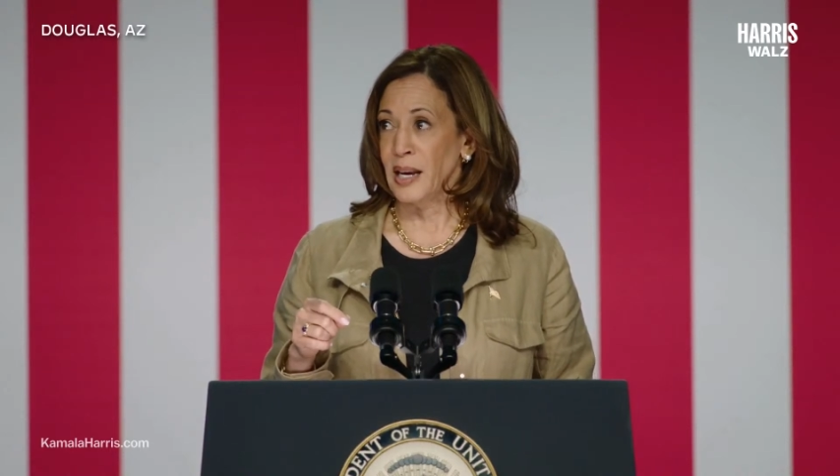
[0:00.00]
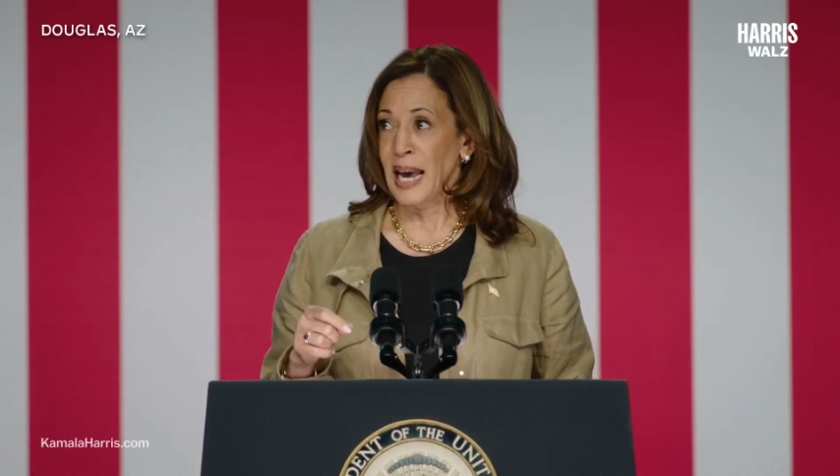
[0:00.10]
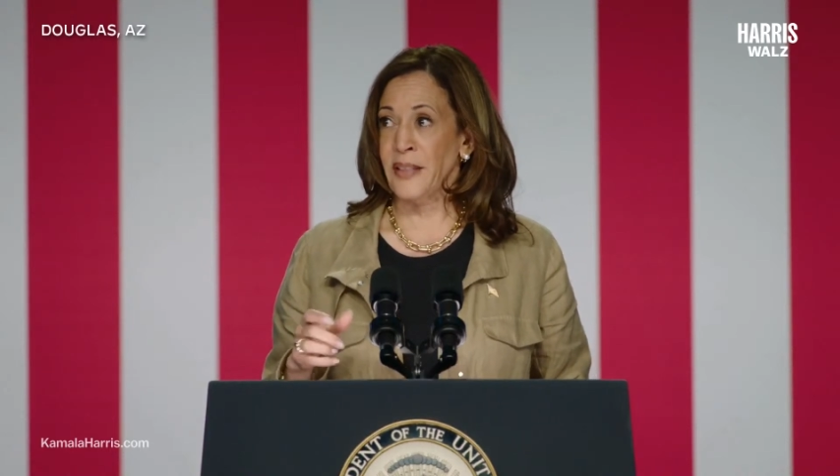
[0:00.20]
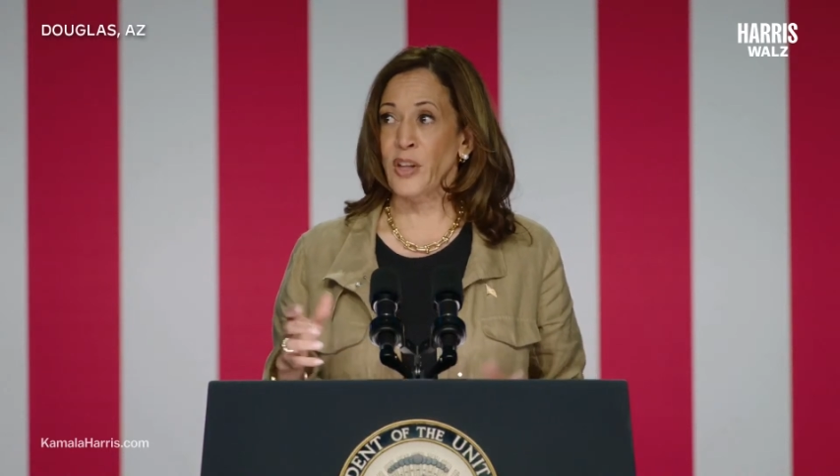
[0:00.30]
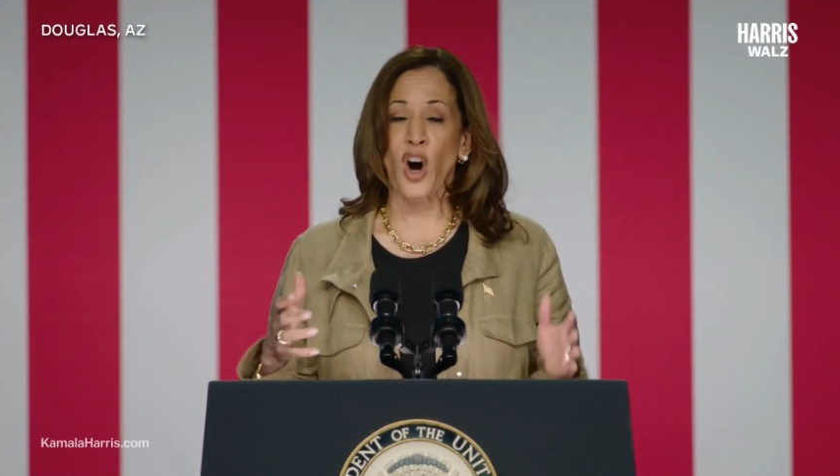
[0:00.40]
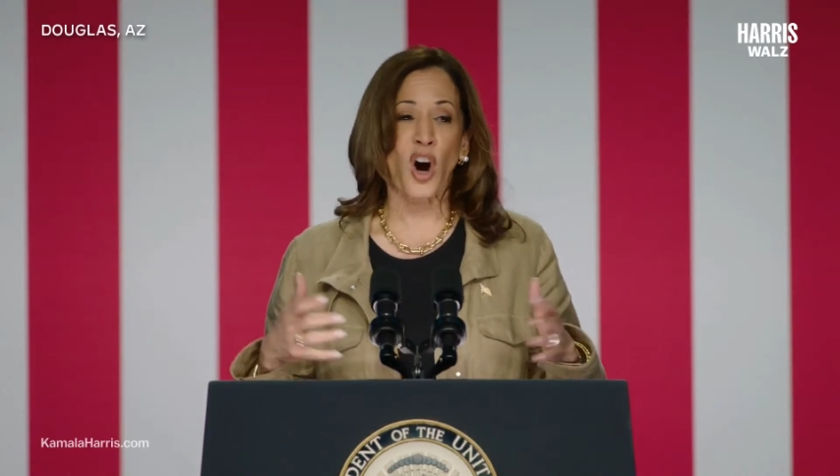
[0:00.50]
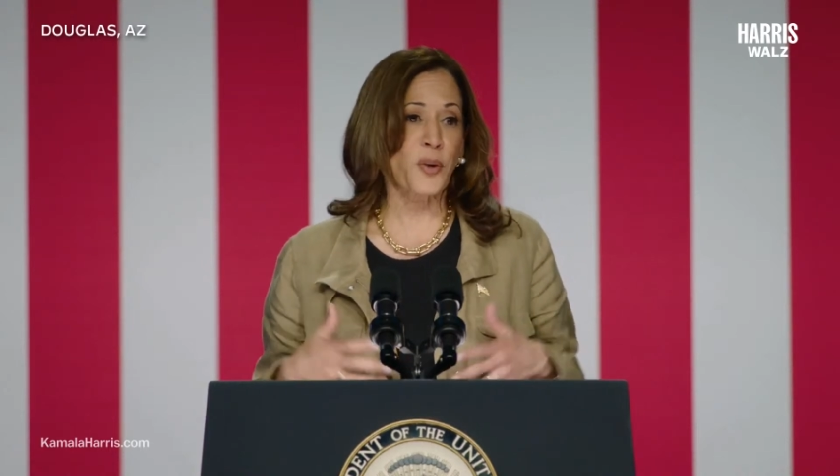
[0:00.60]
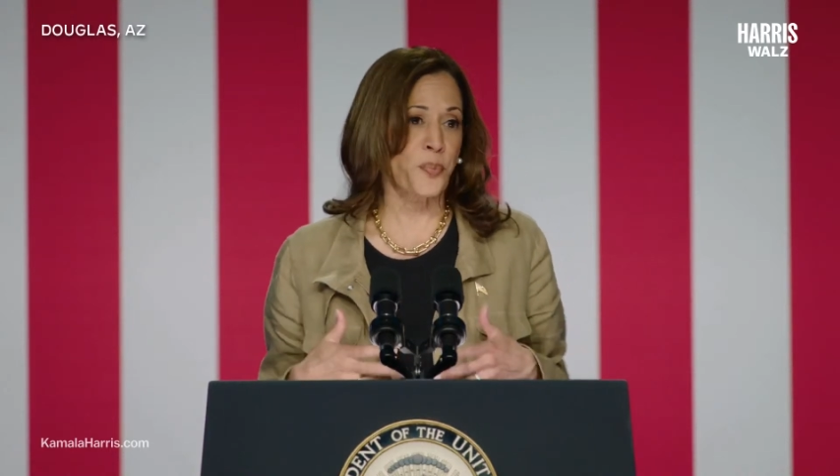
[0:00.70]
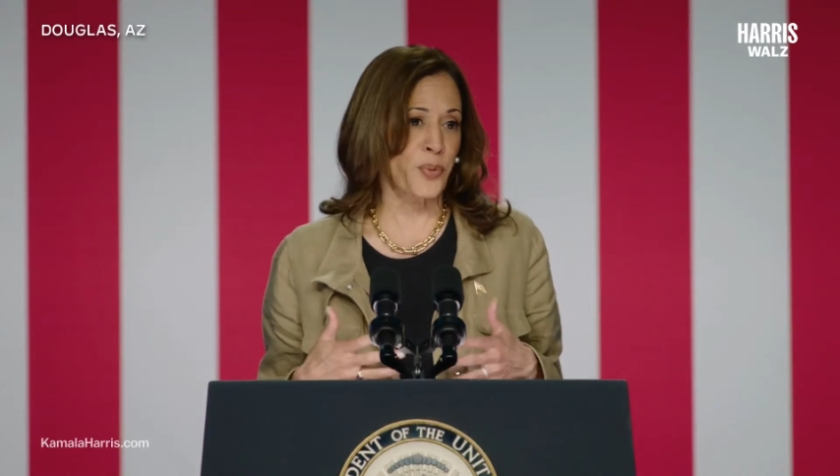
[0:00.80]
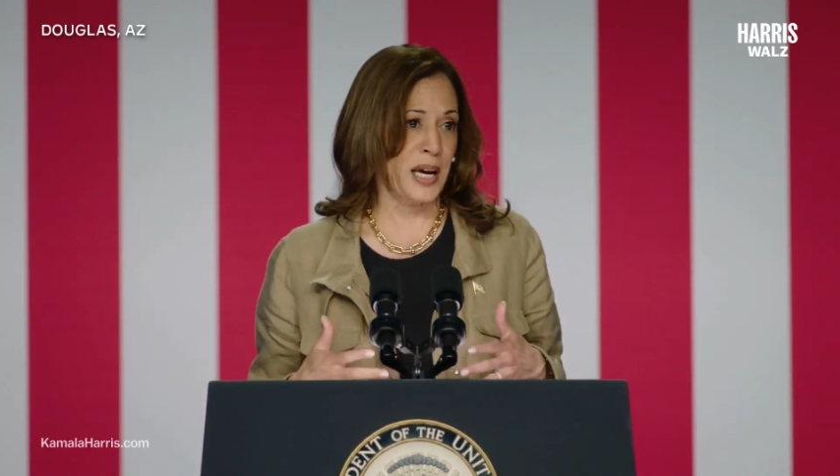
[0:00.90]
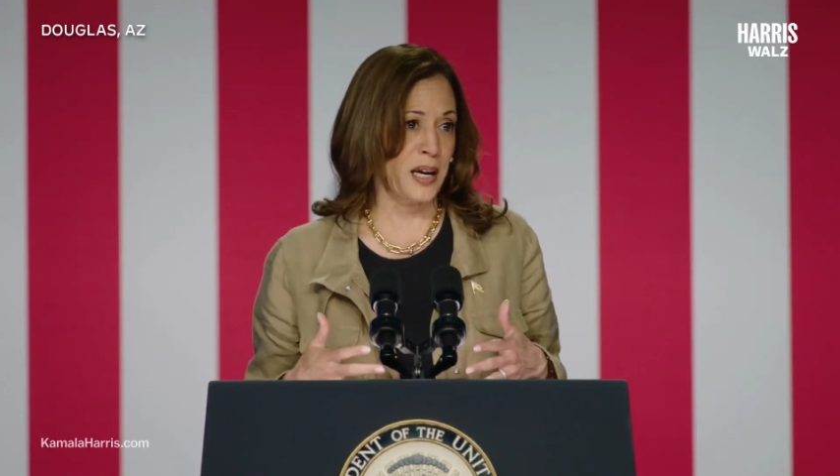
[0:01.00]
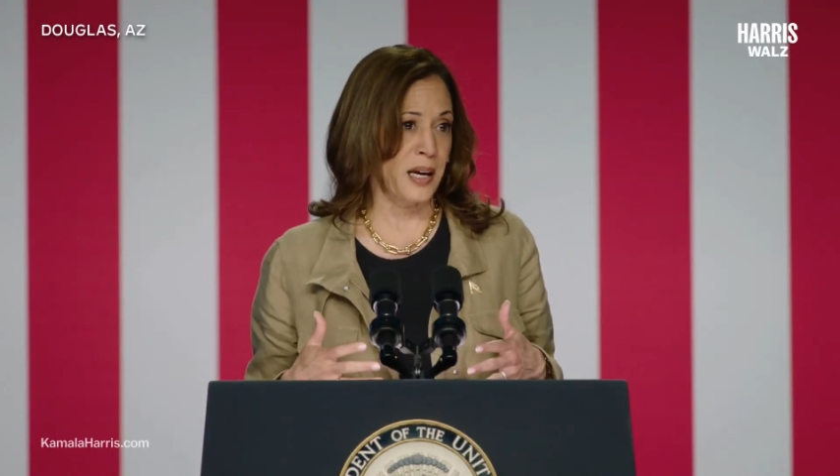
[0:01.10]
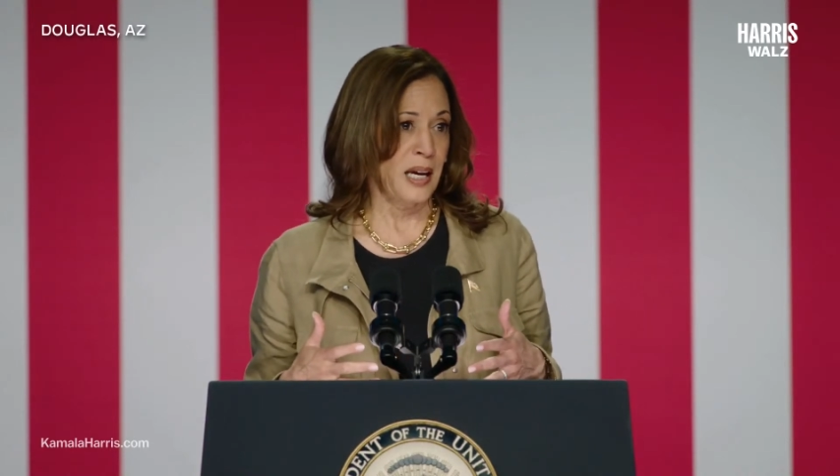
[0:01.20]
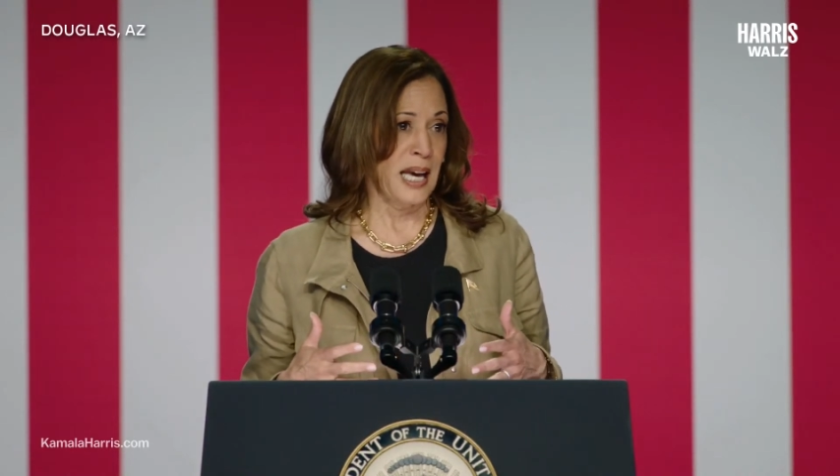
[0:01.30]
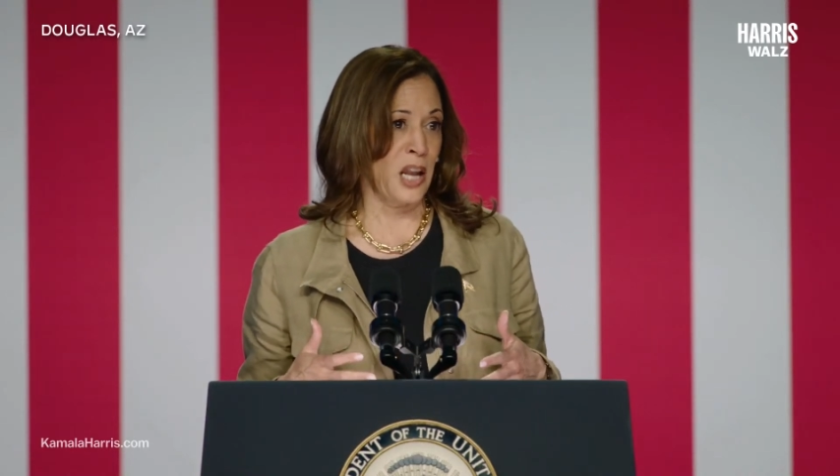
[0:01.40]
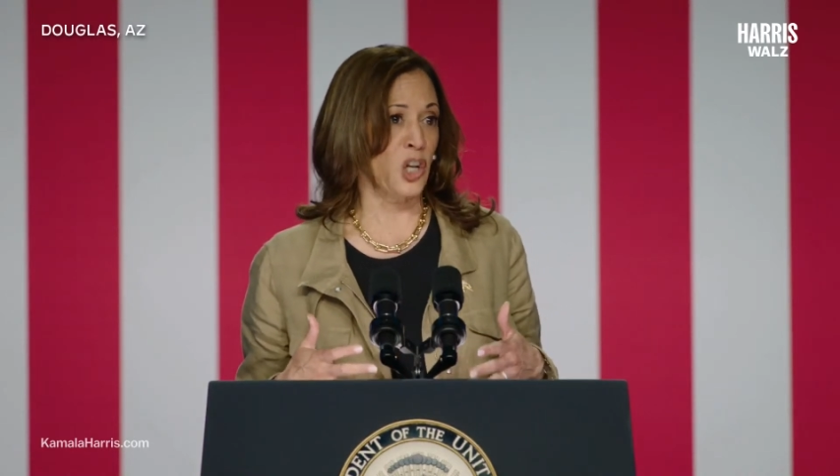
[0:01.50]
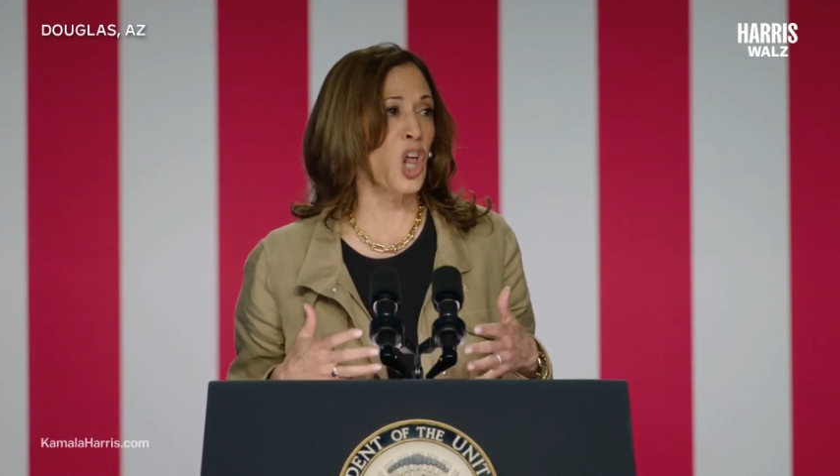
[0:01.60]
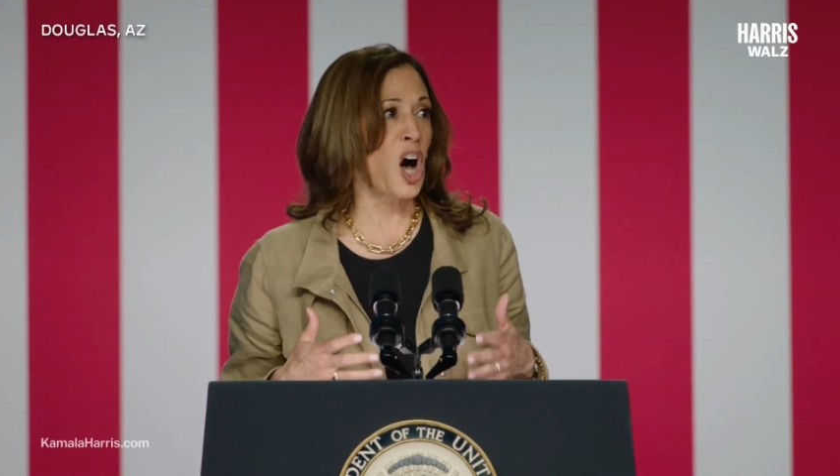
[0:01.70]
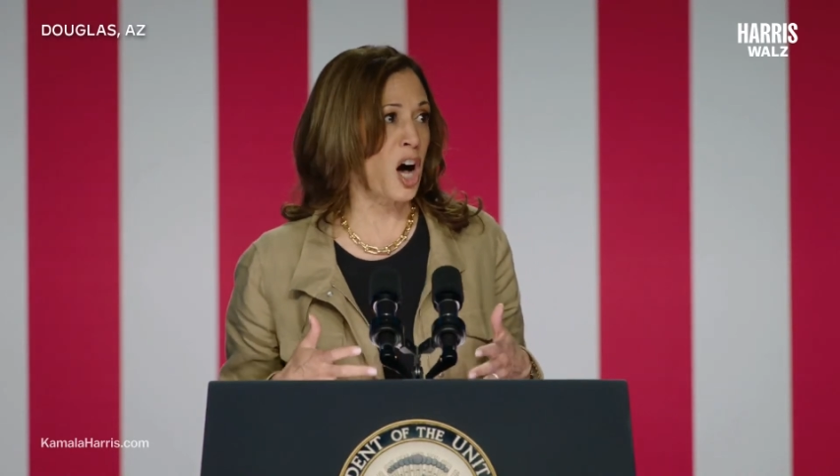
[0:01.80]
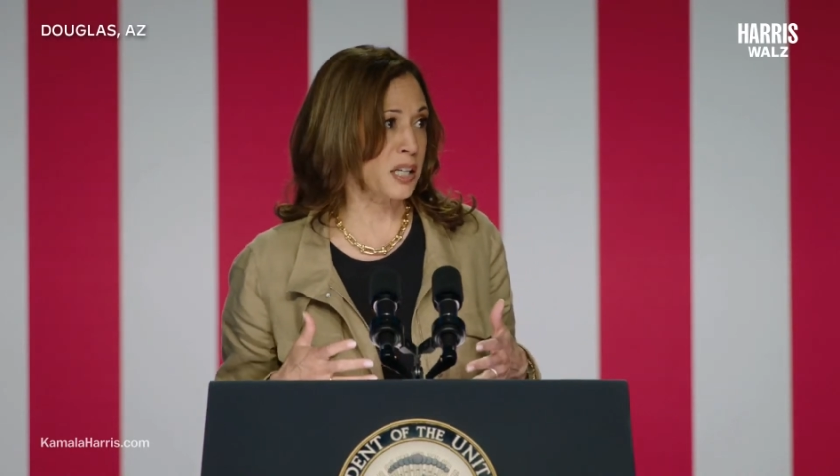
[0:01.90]
and the heartbreak and
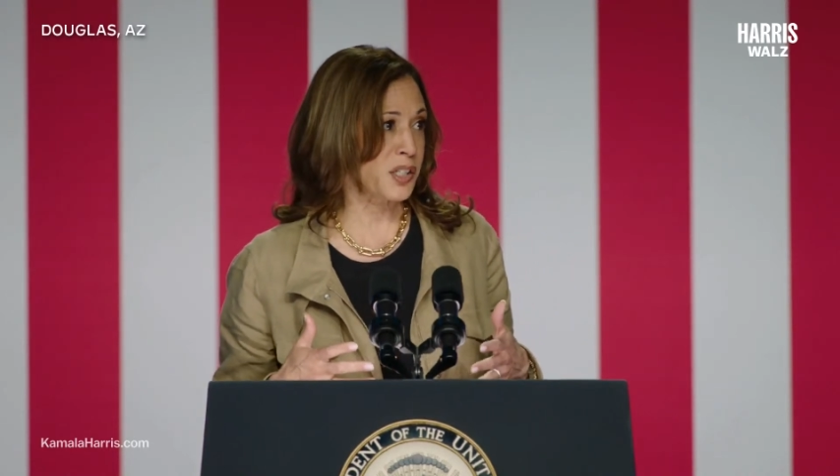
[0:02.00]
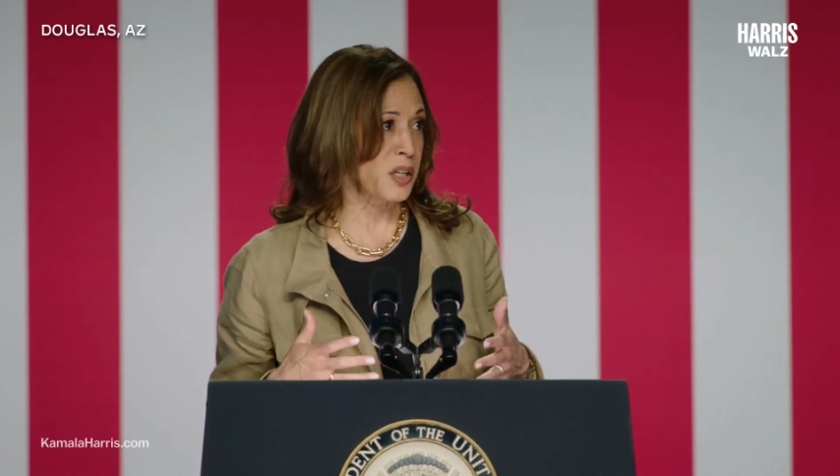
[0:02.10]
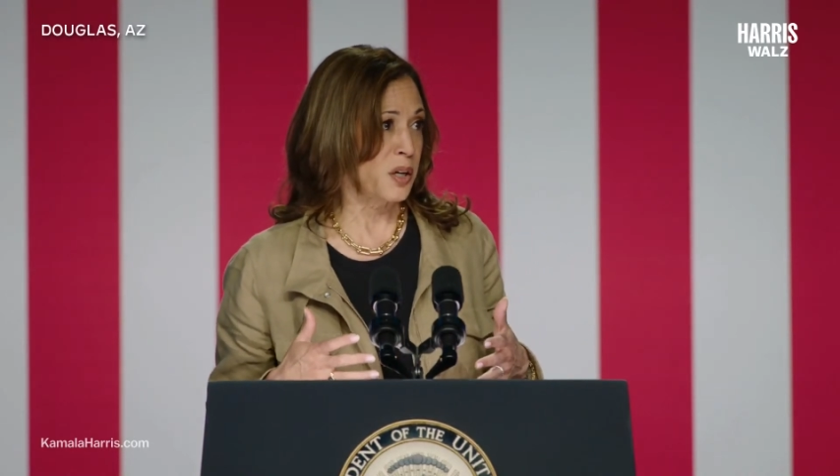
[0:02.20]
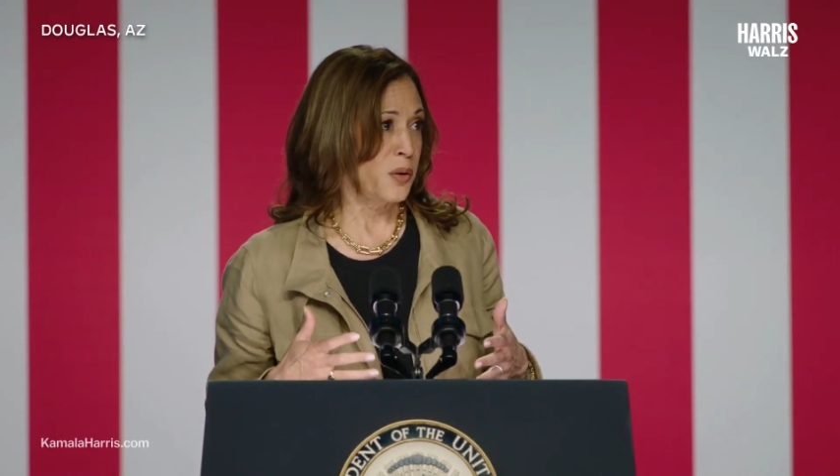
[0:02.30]
loss